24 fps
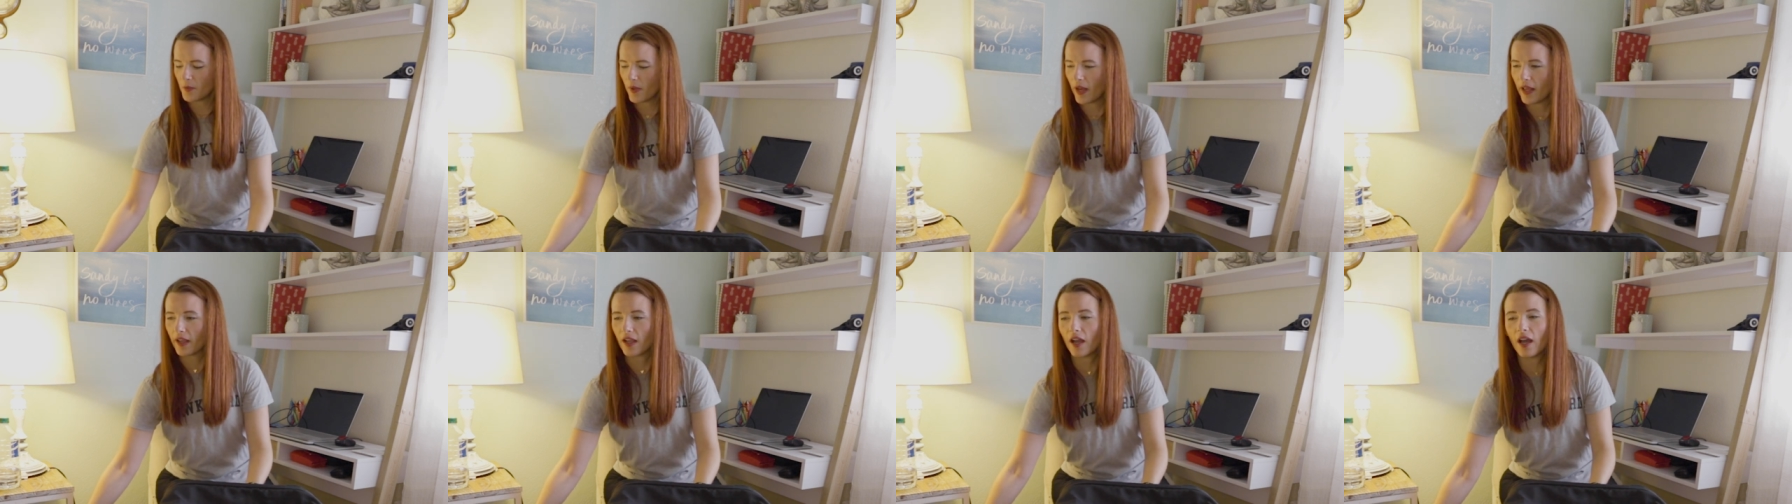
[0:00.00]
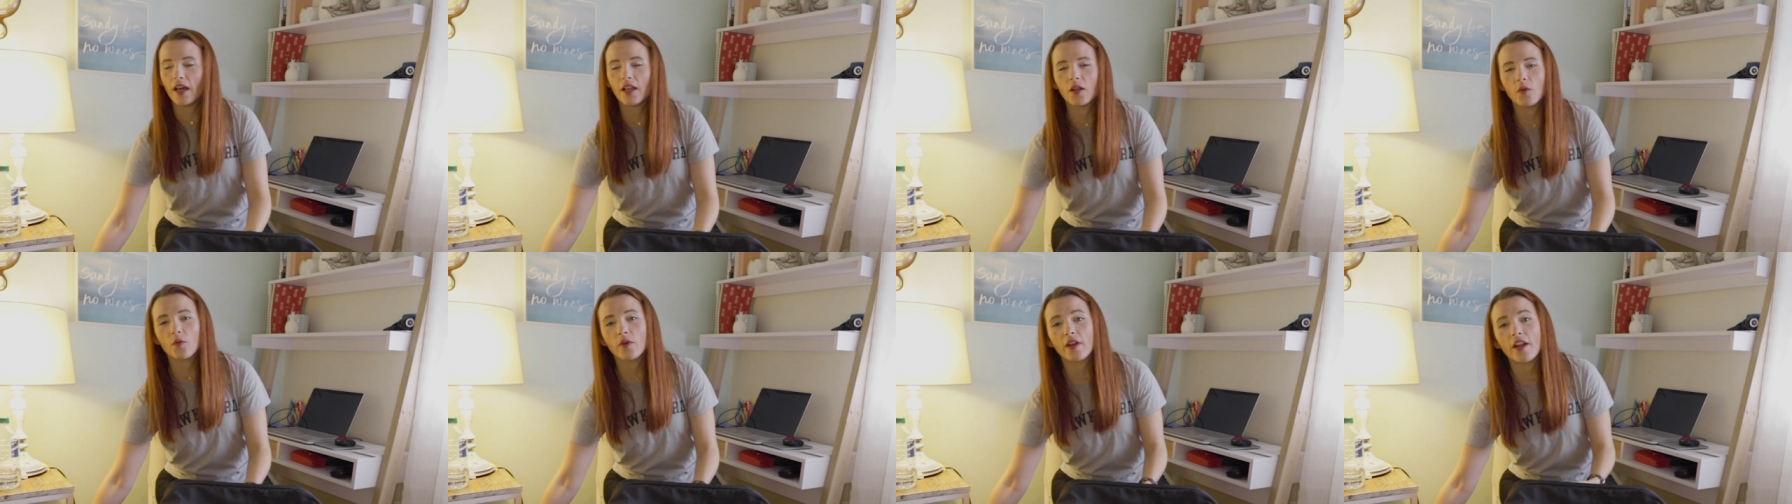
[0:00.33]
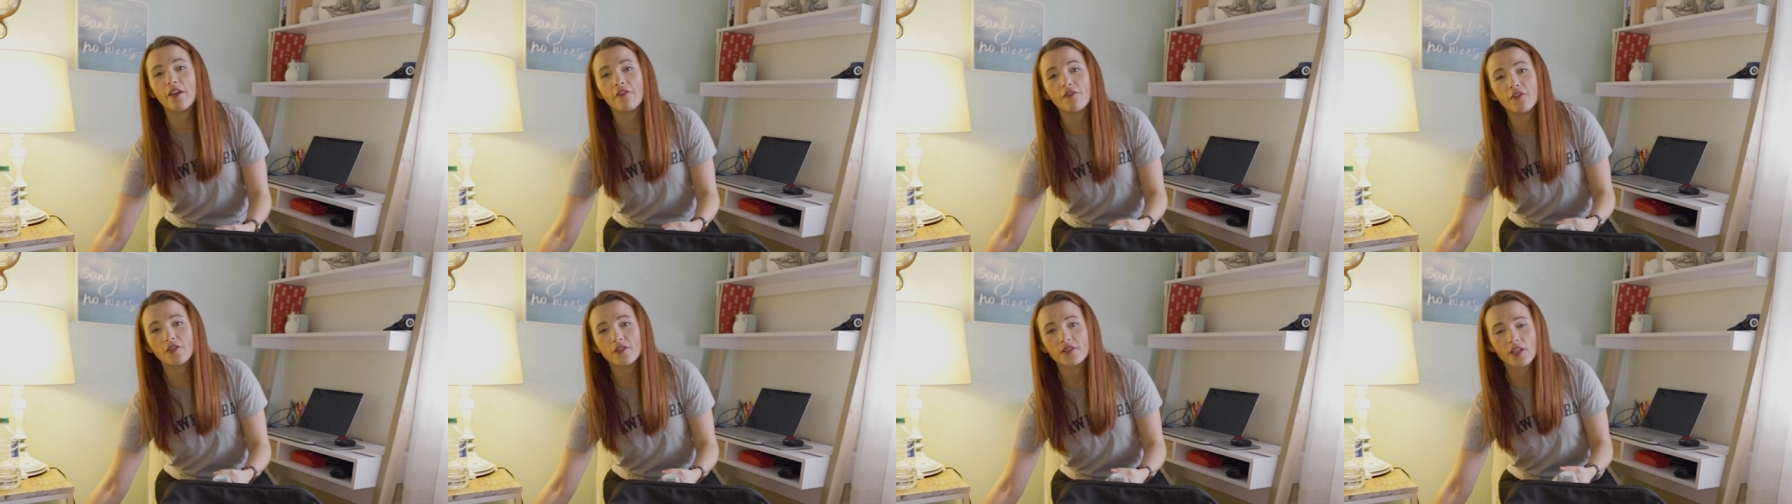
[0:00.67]
but I got it when
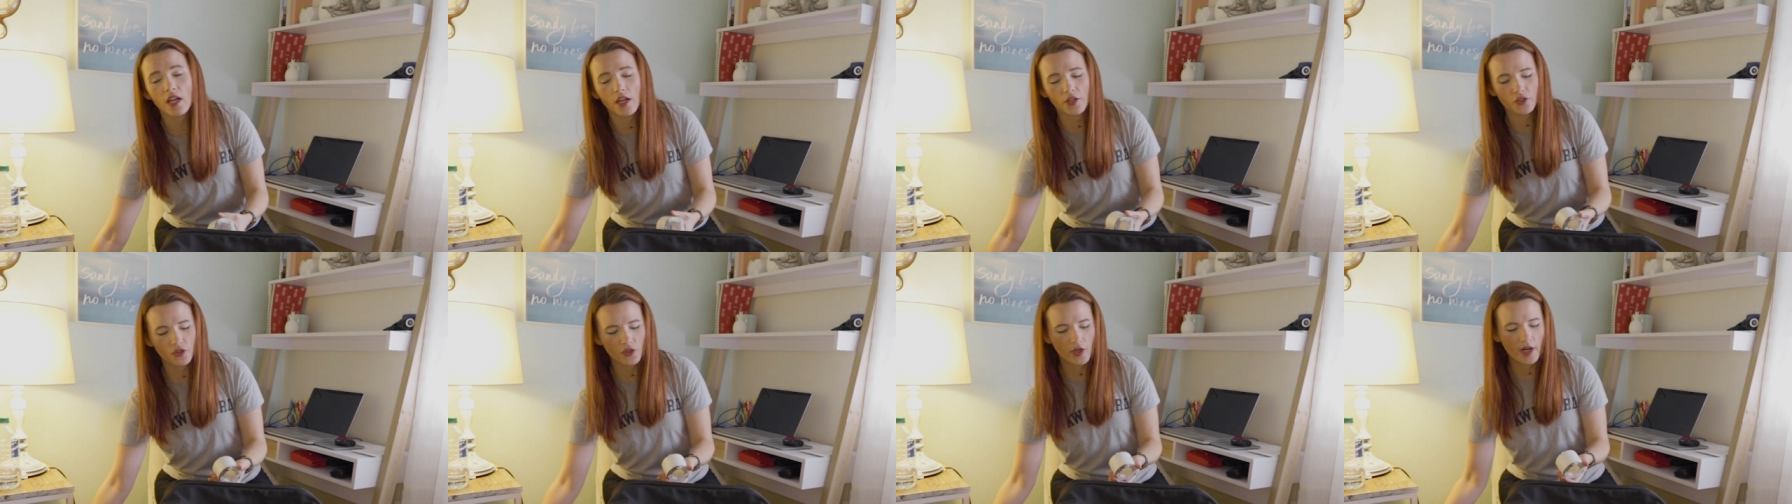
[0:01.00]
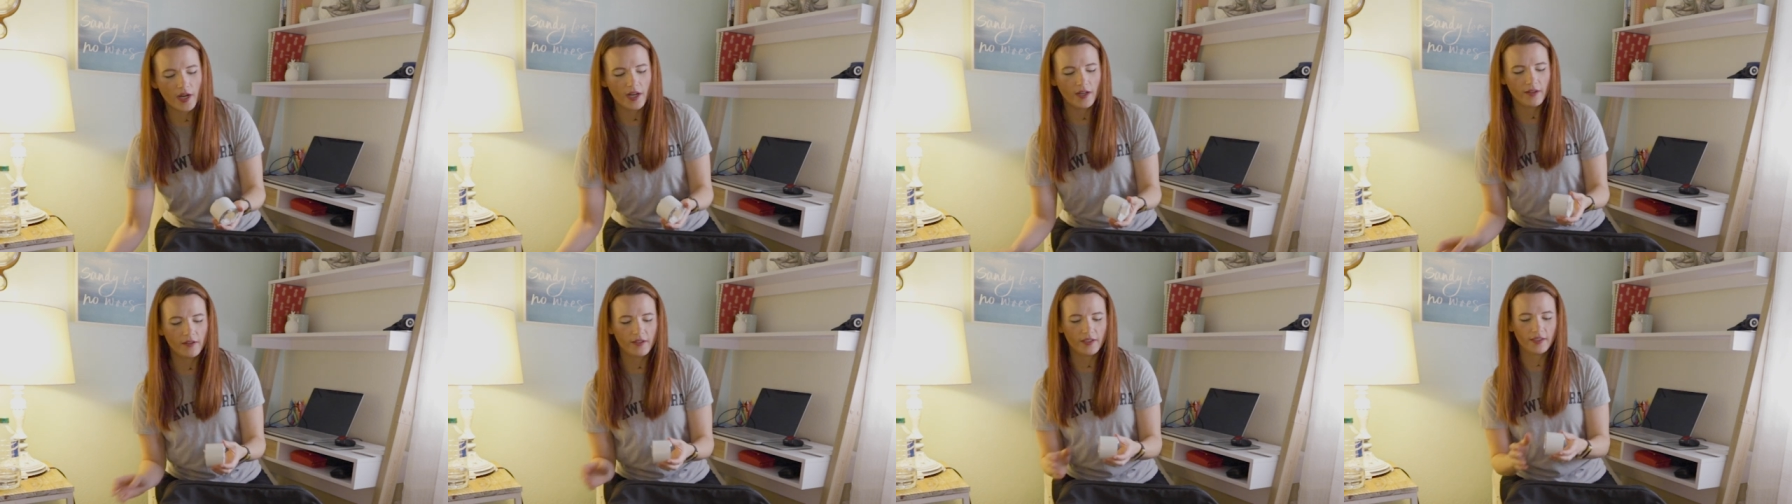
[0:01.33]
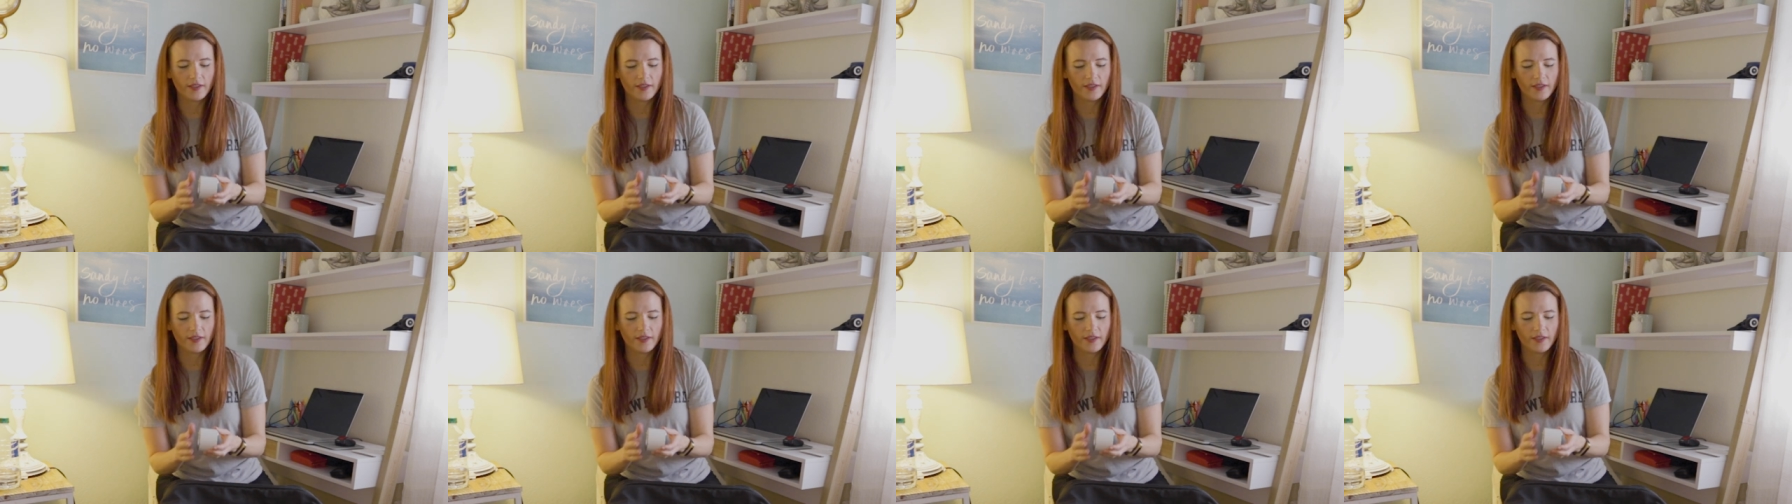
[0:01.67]
I first got trained.